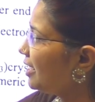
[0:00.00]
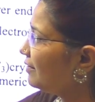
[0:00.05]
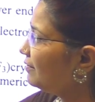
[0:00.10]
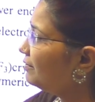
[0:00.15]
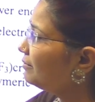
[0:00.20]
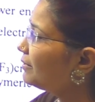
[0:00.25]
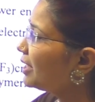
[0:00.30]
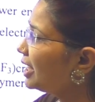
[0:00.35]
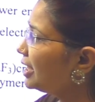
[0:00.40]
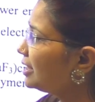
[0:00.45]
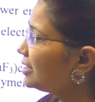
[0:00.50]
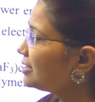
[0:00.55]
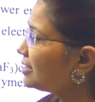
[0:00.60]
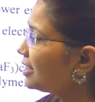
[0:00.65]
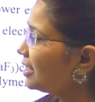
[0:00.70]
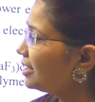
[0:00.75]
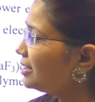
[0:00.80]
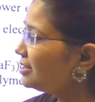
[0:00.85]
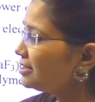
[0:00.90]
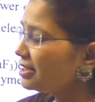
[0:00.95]
F minus
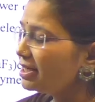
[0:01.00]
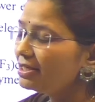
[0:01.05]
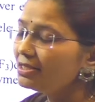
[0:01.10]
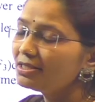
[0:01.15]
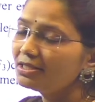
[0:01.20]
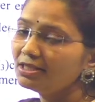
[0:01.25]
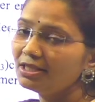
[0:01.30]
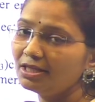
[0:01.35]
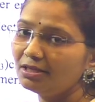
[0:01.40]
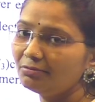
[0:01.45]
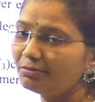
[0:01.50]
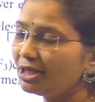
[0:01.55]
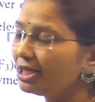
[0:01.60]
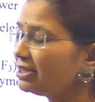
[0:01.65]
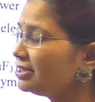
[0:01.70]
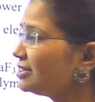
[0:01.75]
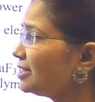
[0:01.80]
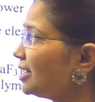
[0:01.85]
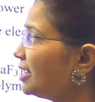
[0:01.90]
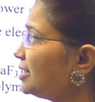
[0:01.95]
ions and Cl
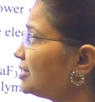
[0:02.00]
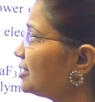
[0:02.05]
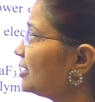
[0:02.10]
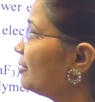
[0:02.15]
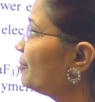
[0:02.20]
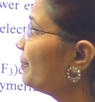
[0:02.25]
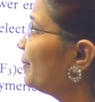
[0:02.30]
minus ions.